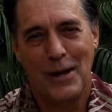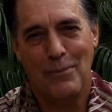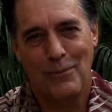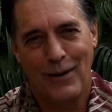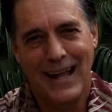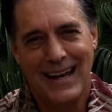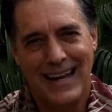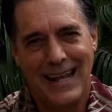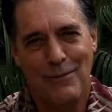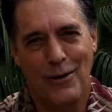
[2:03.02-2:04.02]
up a brand
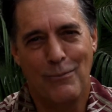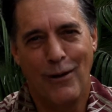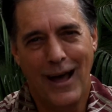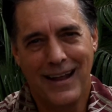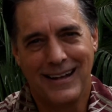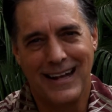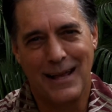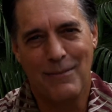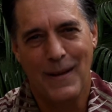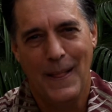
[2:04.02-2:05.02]
name or a product
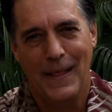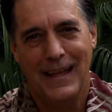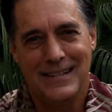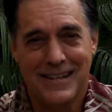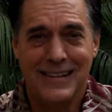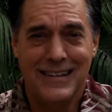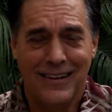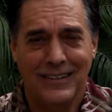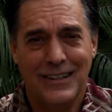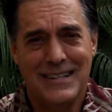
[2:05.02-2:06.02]
name, it's good you
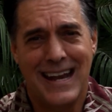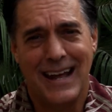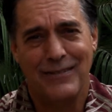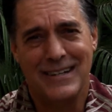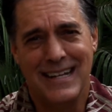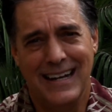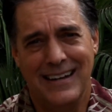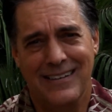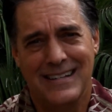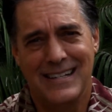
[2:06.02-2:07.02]
don't lose it after 10
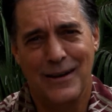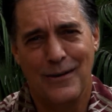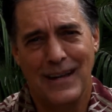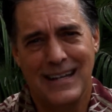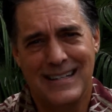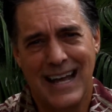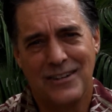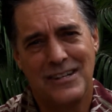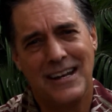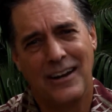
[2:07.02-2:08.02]
years. So it's
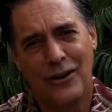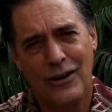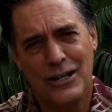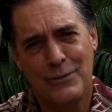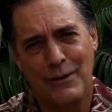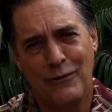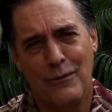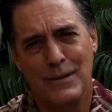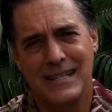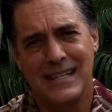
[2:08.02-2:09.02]
actually an encouragement
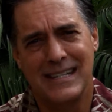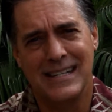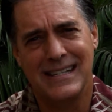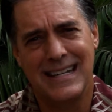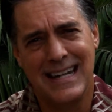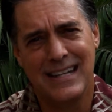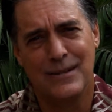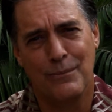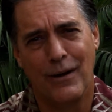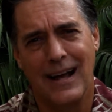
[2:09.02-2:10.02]
for businesses to take
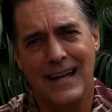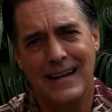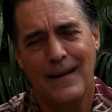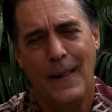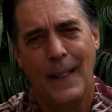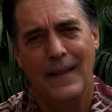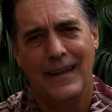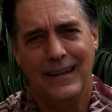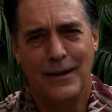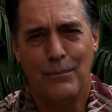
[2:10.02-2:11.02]
some pride
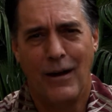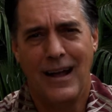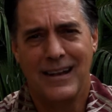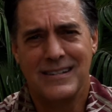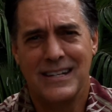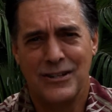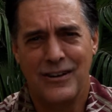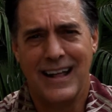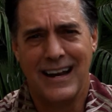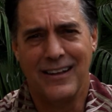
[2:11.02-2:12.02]
in their products and
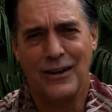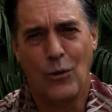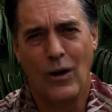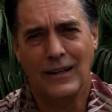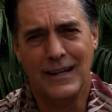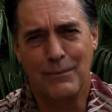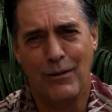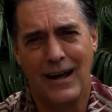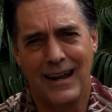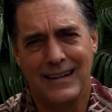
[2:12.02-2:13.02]
turn out a good quality
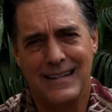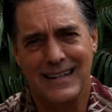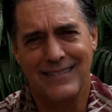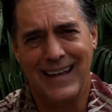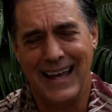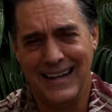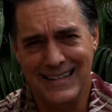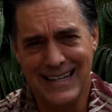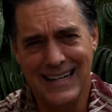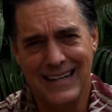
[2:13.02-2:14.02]
product. And
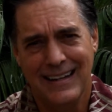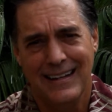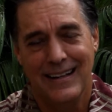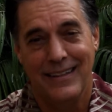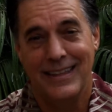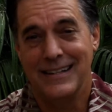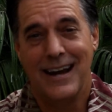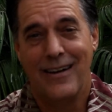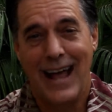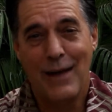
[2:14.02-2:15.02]
indeed, the
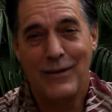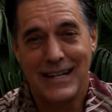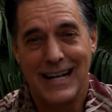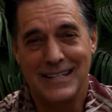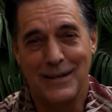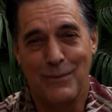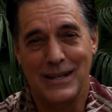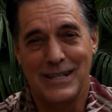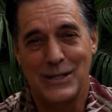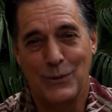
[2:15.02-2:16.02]
entire advertising
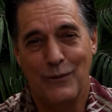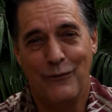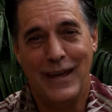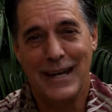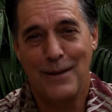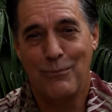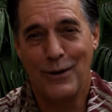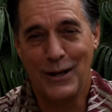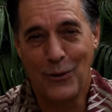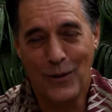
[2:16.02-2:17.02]
business would fade up
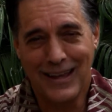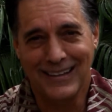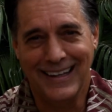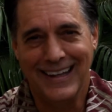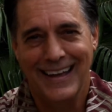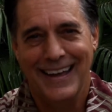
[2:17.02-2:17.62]
pretty quickly